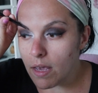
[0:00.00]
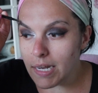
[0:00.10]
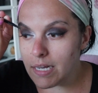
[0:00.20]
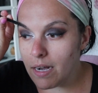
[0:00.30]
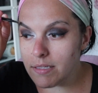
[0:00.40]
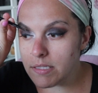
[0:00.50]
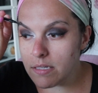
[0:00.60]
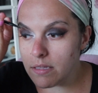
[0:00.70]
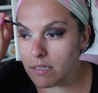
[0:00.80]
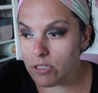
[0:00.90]
And
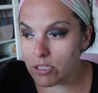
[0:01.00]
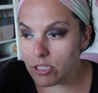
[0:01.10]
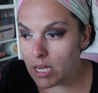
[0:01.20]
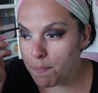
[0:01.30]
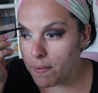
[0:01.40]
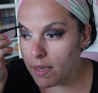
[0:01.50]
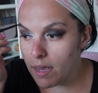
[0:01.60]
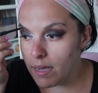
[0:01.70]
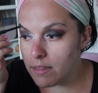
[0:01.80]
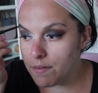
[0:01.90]
constantly just shaping.
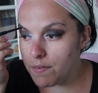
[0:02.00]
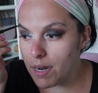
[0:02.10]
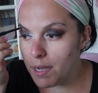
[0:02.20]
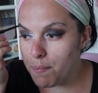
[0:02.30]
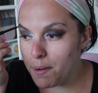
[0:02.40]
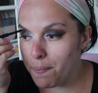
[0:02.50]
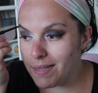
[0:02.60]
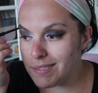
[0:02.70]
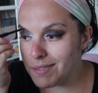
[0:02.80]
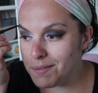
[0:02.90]
I love an eyebrow
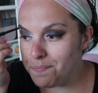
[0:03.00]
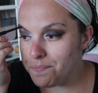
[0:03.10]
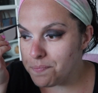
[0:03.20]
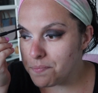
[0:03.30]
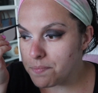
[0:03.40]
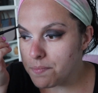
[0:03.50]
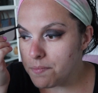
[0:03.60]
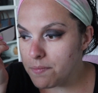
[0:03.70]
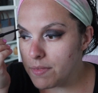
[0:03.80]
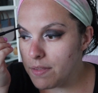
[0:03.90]
pencil.
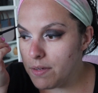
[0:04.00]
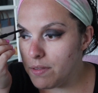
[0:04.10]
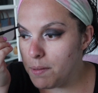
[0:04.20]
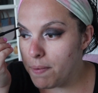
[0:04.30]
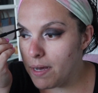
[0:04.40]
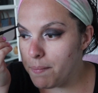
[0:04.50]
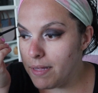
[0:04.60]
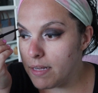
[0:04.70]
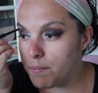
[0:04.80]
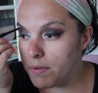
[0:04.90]
The only
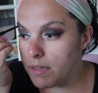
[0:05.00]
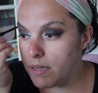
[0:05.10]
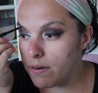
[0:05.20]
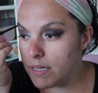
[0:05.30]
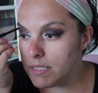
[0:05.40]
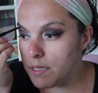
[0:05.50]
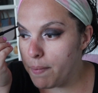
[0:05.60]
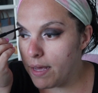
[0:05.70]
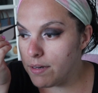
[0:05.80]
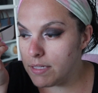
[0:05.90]
pomade that I'm really crazy
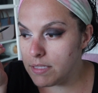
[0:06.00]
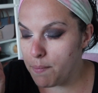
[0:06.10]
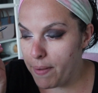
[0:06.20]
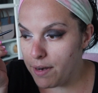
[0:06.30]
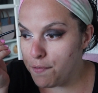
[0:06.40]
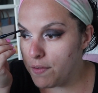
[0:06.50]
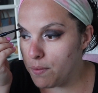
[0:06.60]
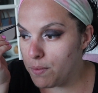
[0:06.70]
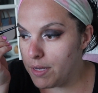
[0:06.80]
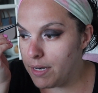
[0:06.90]
about is the Benefit
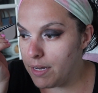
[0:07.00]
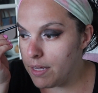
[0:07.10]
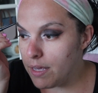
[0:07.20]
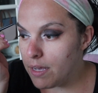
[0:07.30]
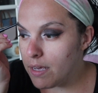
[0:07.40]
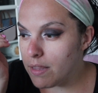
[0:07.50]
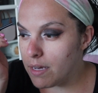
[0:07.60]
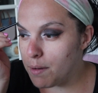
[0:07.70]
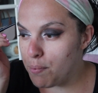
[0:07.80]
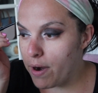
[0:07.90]
one. The
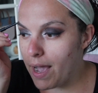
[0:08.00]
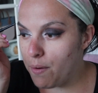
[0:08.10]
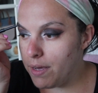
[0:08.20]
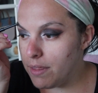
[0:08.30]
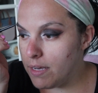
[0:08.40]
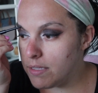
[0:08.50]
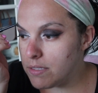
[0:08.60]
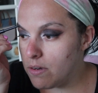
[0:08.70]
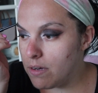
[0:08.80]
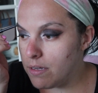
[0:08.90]
Cabrow, I think it's
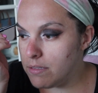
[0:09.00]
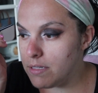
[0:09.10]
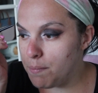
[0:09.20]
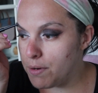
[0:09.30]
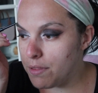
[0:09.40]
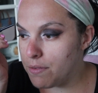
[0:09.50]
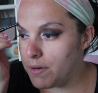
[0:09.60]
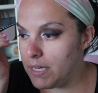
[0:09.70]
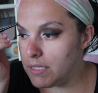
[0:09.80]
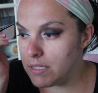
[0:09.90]
called. Number
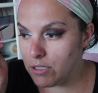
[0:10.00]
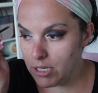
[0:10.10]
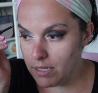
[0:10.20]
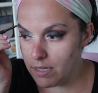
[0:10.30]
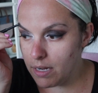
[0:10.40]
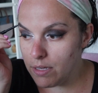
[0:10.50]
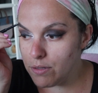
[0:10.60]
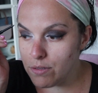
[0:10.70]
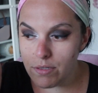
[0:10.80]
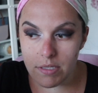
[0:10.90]
3 is the shade that I
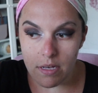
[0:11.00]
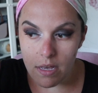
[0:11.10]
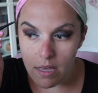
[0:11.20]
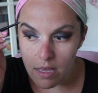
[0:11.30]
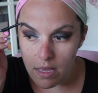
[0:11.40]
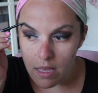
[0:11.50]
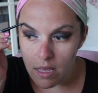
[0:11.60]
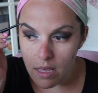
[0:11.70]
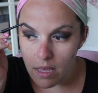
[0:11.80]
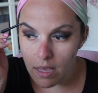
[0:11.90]
use.
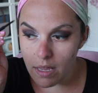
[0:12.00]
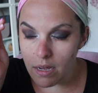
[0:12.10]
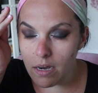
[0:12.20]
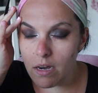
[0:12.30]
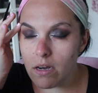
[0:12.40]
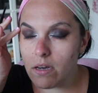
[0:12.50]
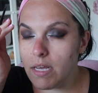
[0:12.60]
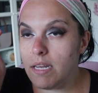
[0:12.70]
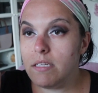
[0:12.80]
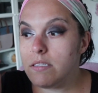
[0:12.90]
And oh,
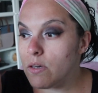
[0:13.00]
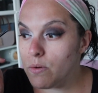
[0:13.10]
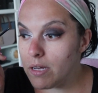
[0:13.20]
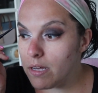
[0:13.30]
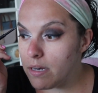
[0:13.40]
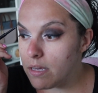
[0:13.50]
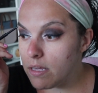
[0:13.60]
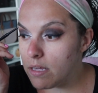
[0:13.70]
it is so good.